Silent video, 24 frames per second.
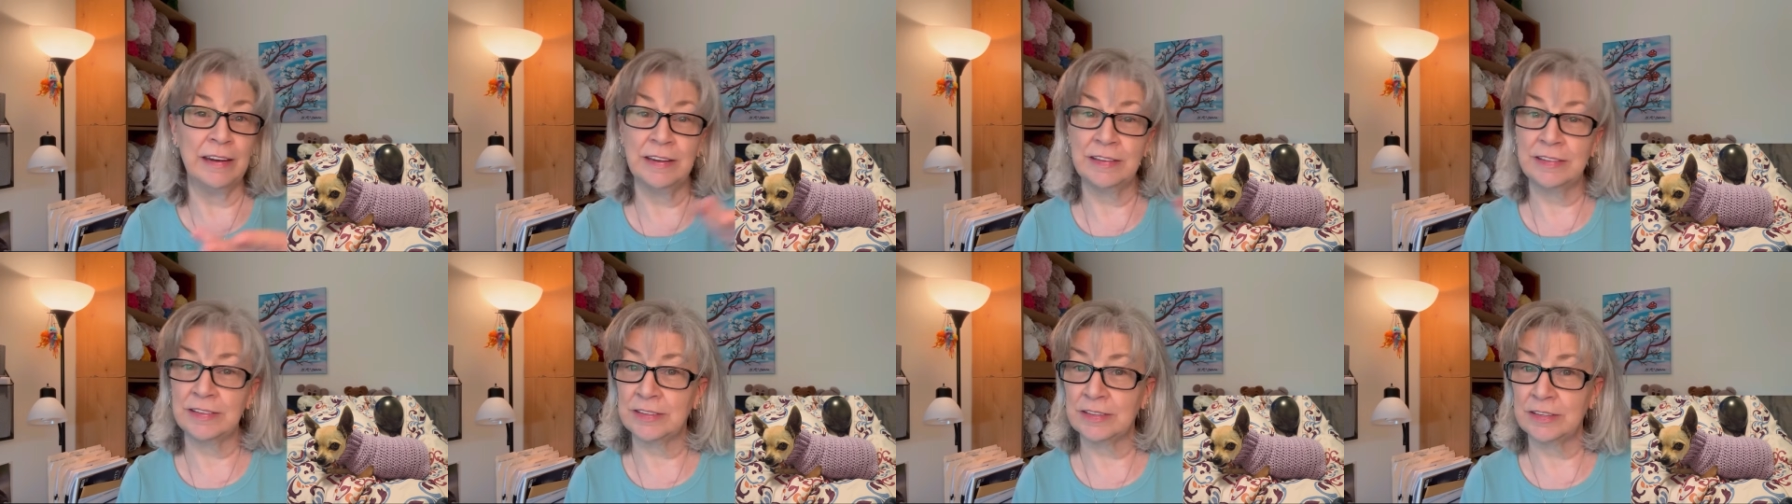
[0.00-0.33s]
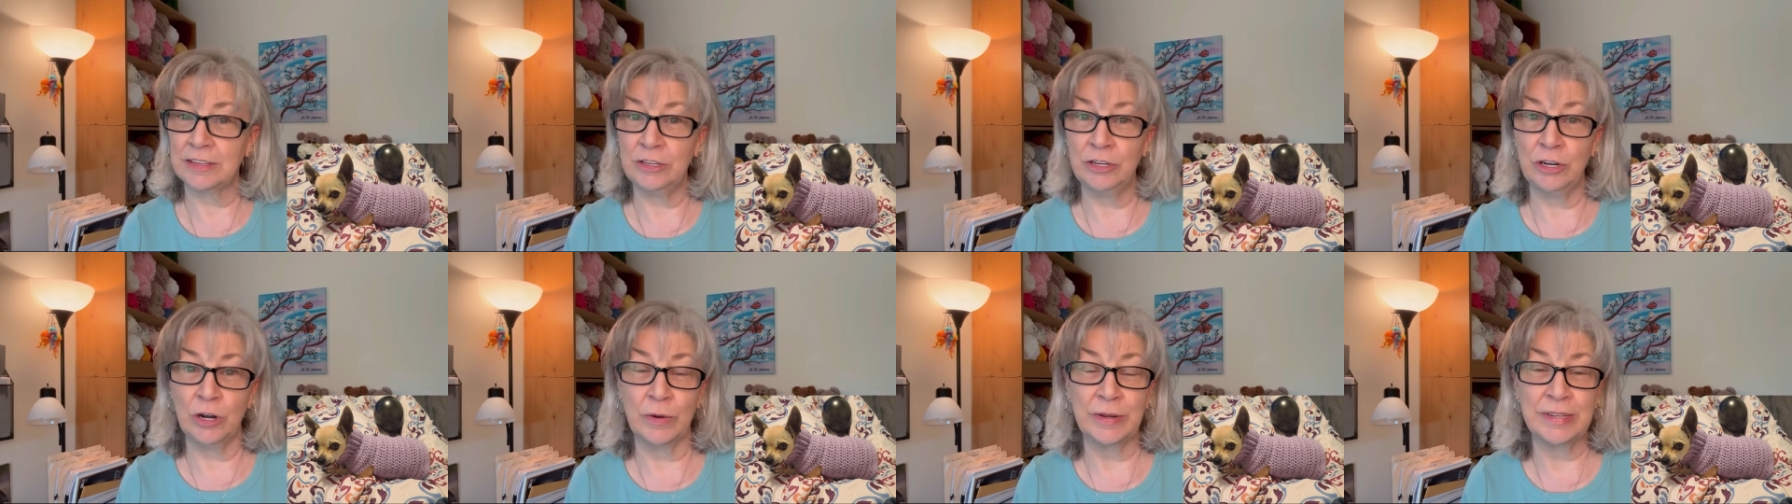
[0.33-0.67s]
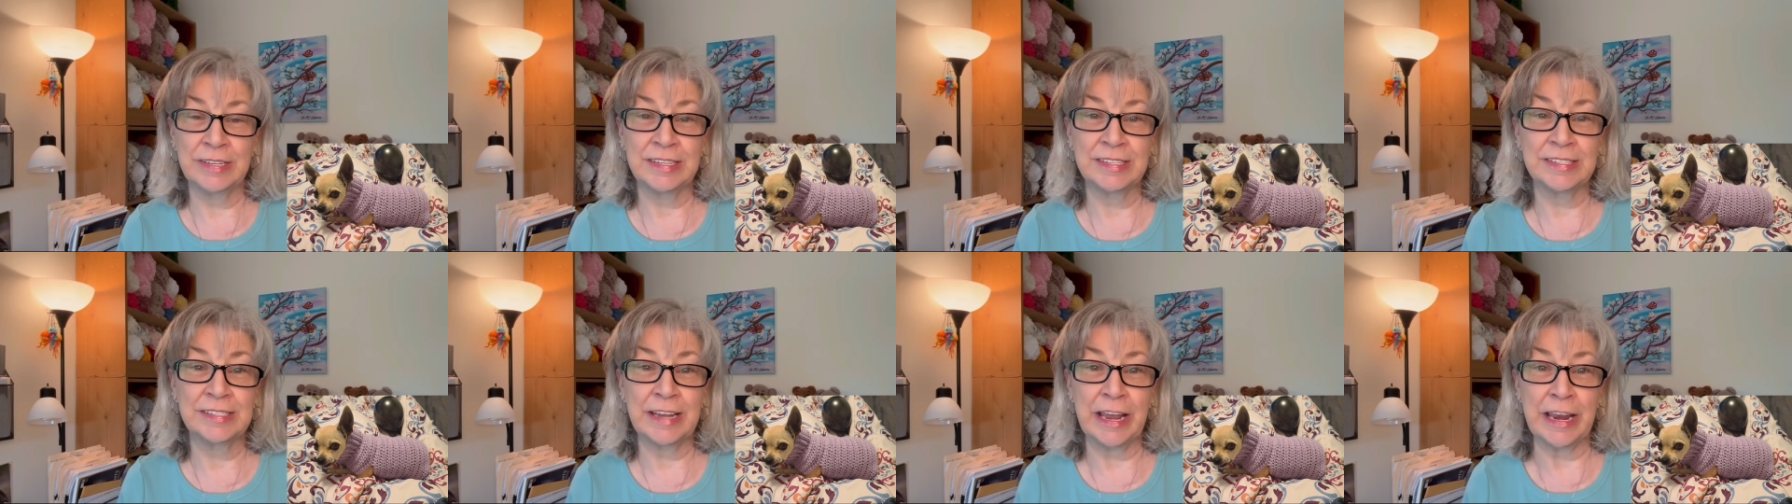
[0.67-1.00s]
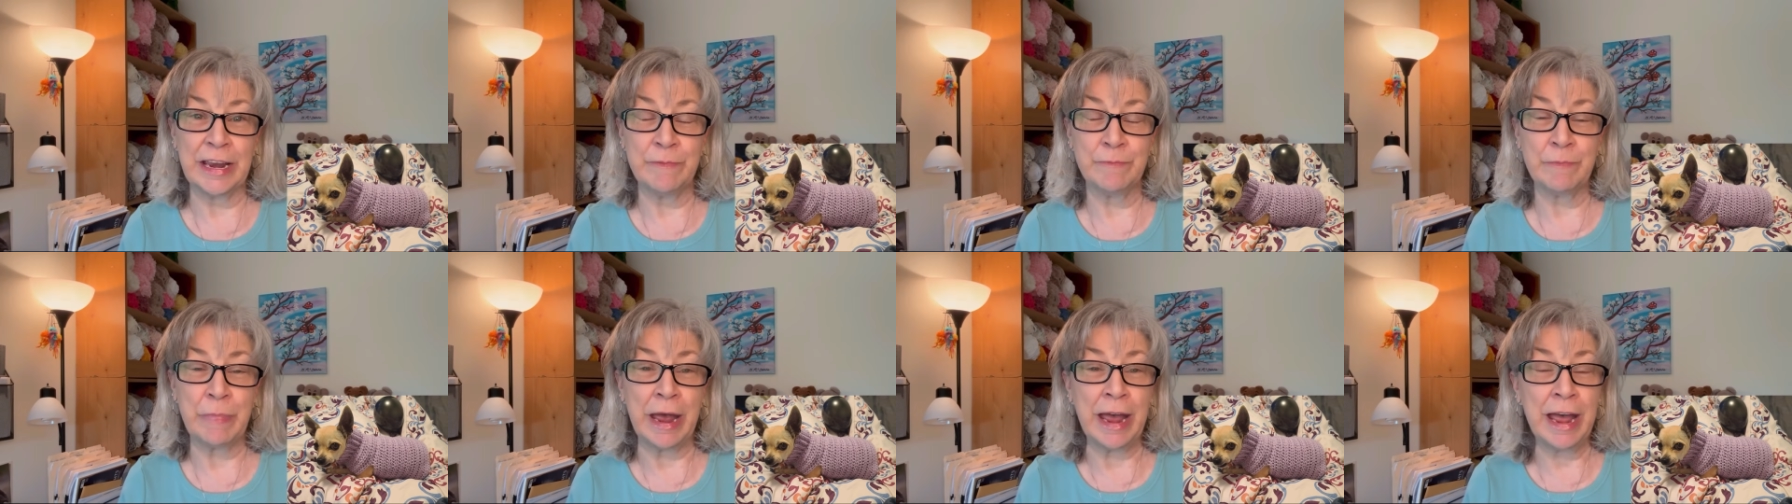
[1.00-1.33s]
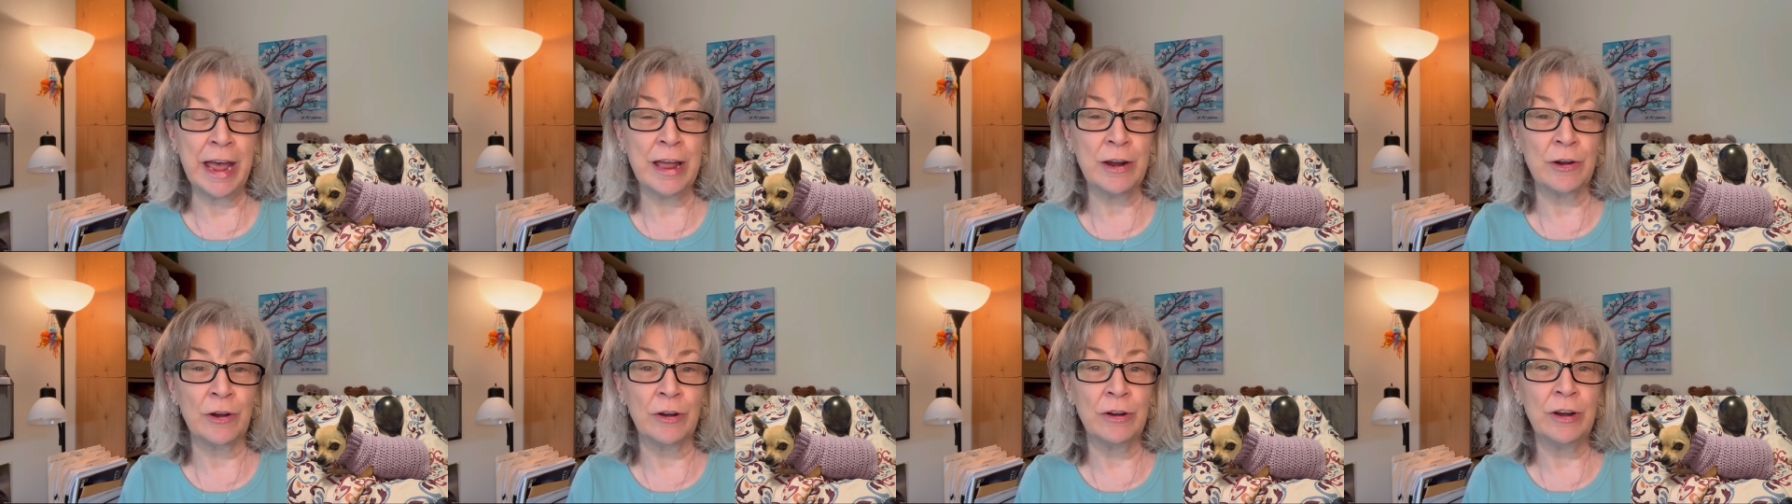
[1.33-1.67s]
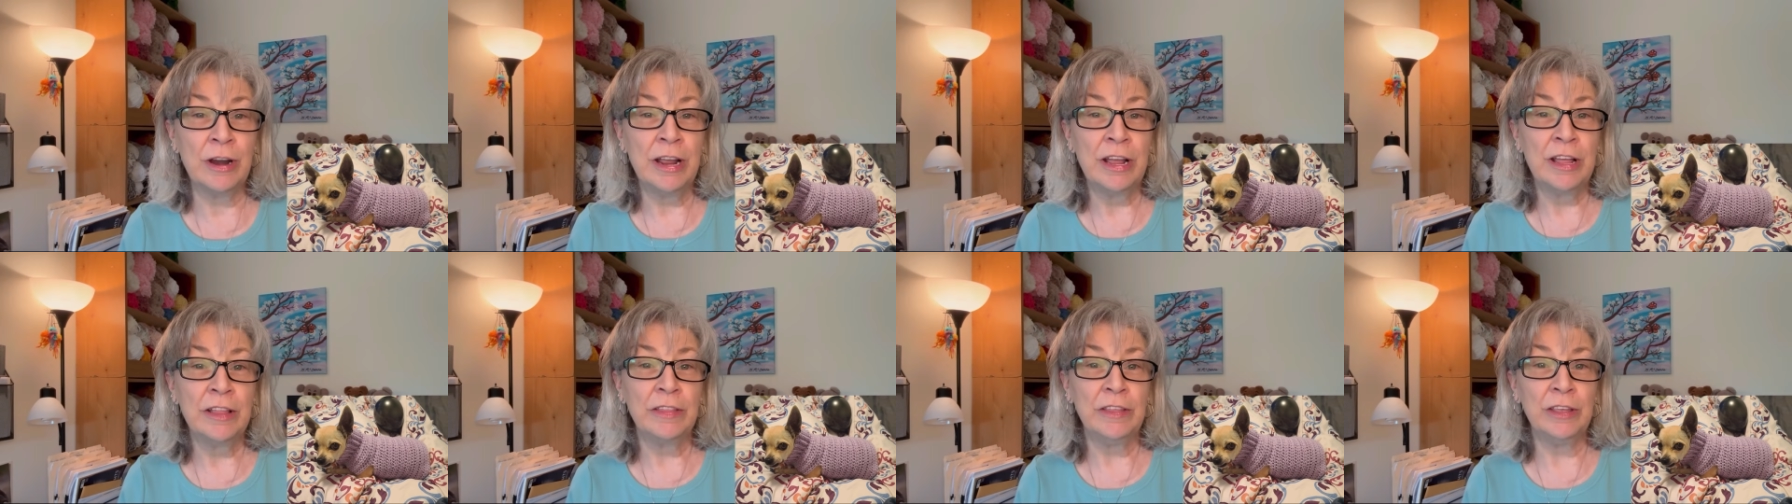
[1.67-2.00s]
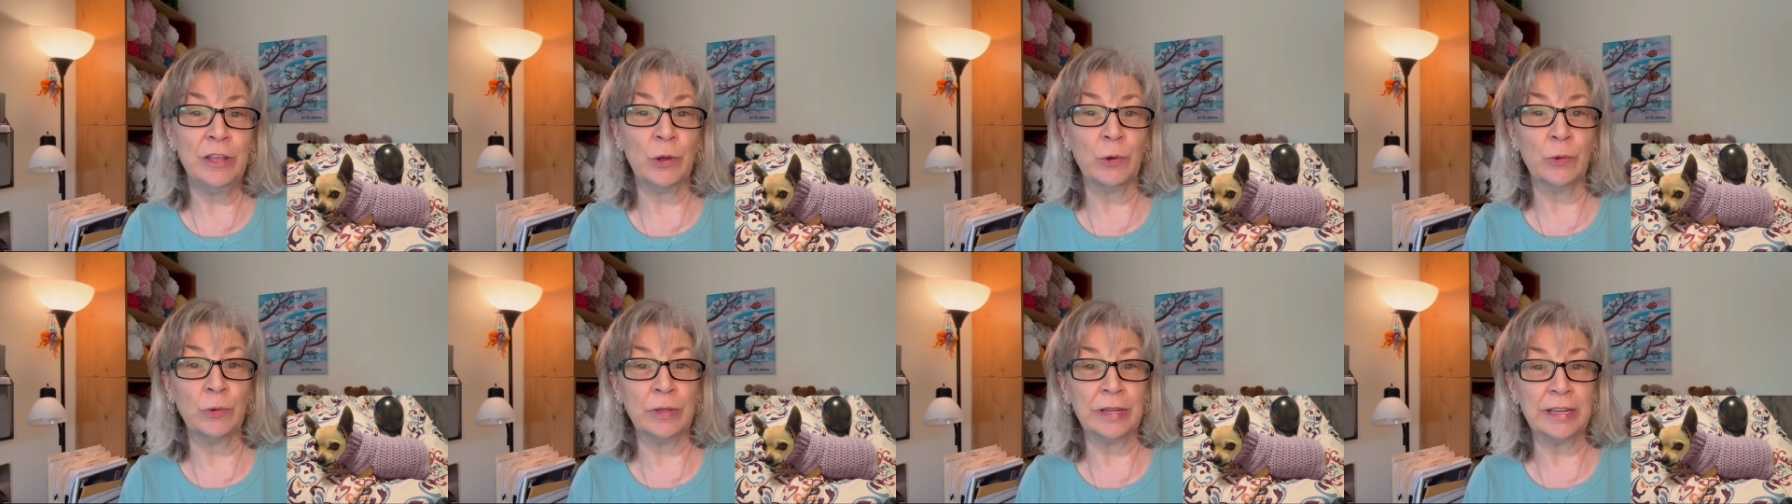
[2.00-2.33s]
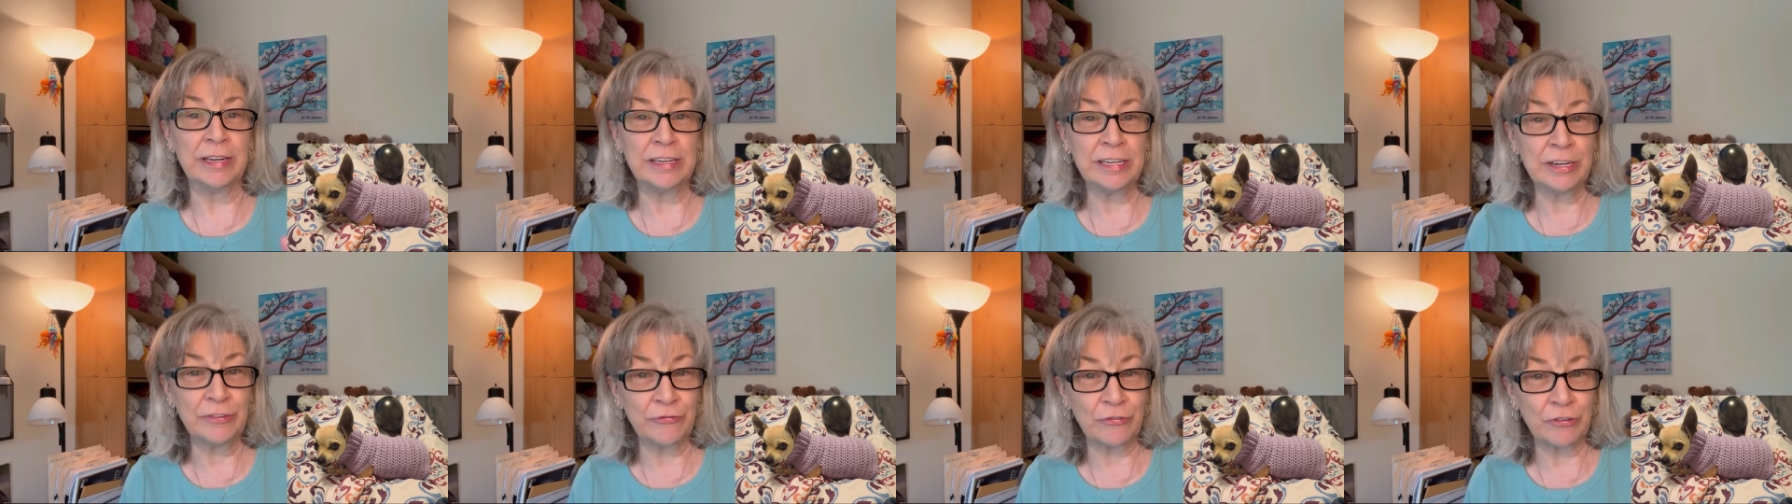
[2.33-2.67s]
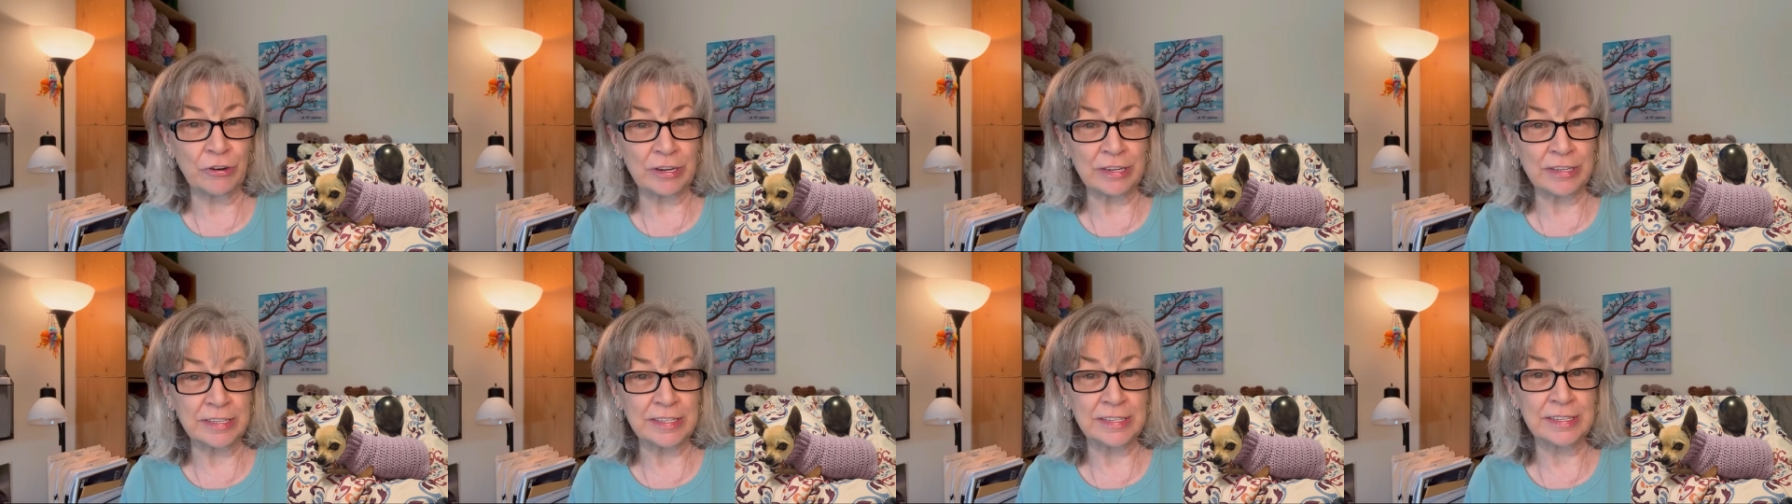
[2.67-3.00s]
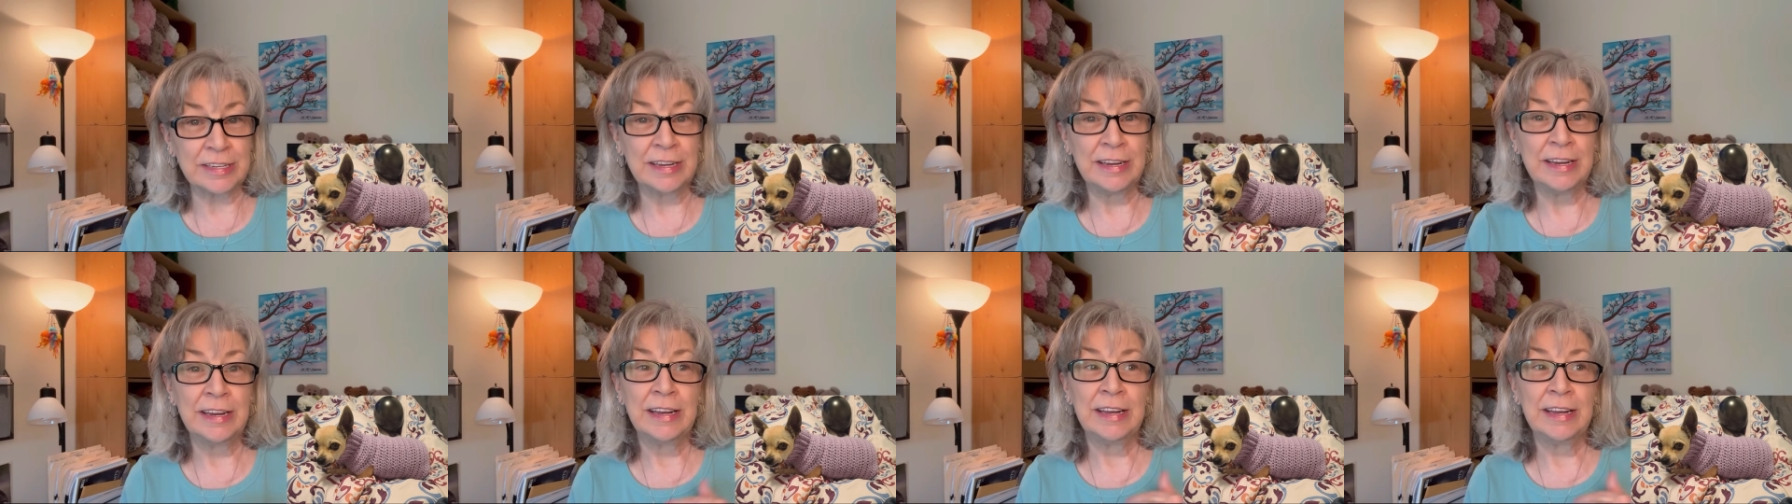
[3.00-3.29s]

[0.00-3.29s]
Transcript: it's the same pattern. The only difference